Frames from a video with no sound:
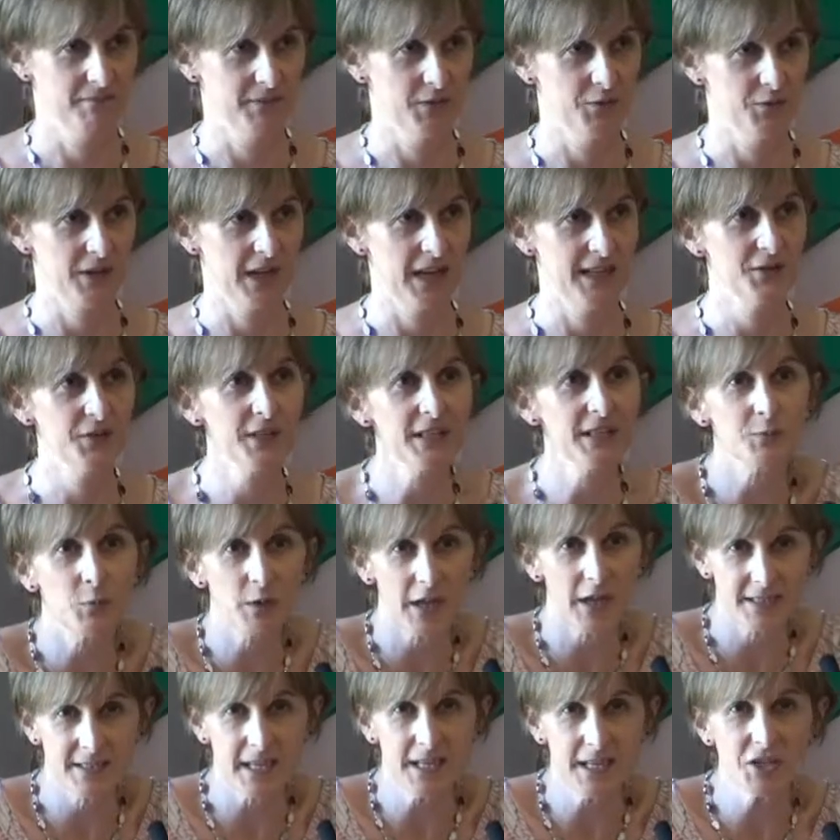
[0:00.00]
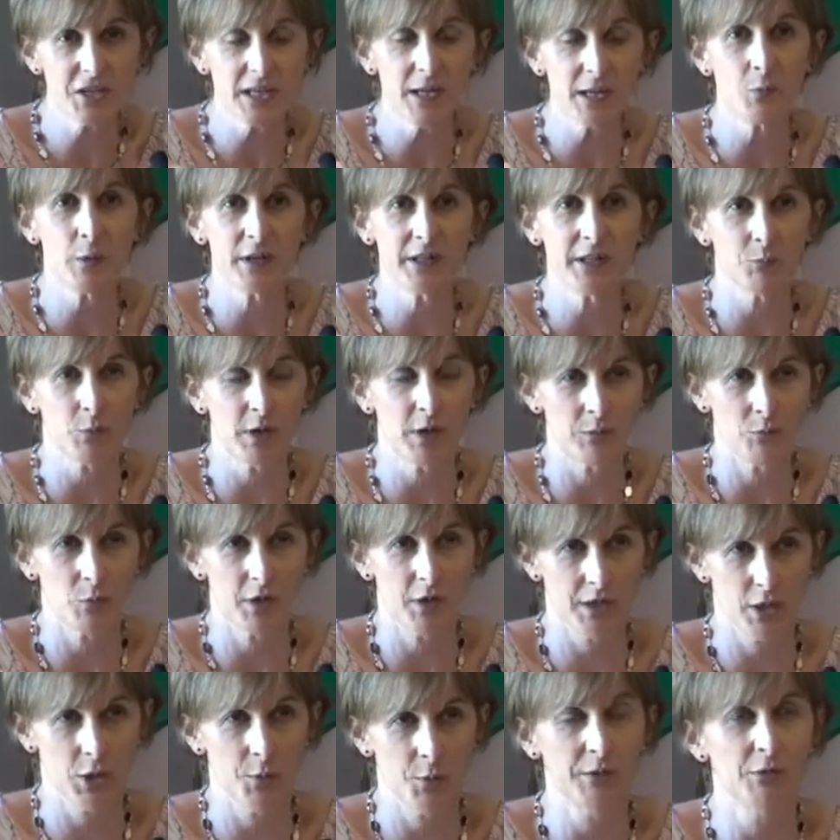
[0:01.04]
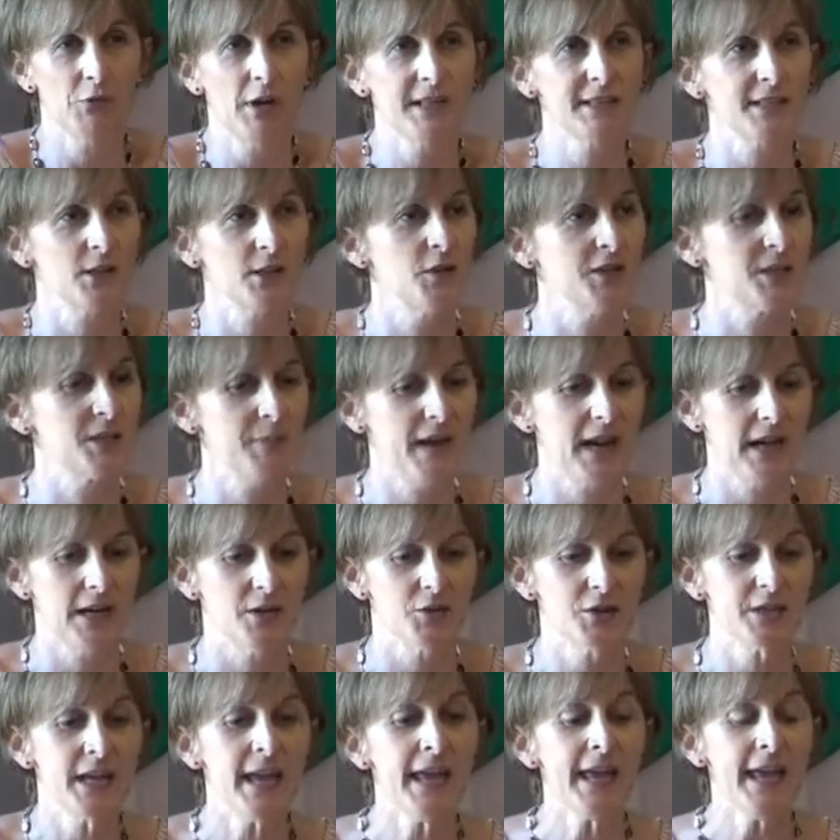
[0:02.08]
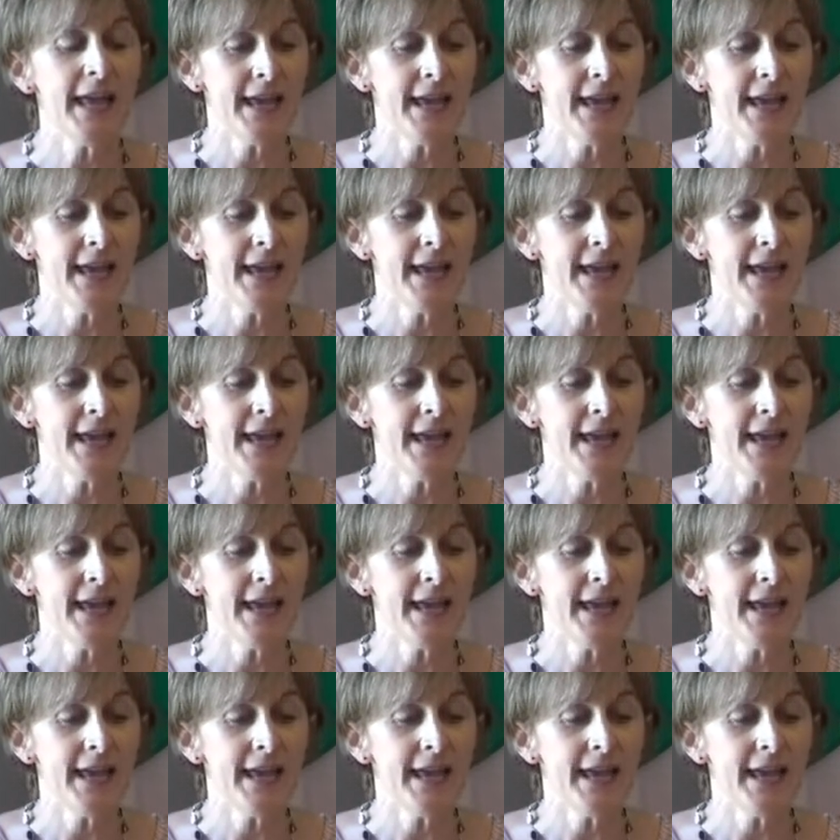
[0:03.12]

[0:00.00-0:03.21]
Okay, so that's what essentially what human rights law is about,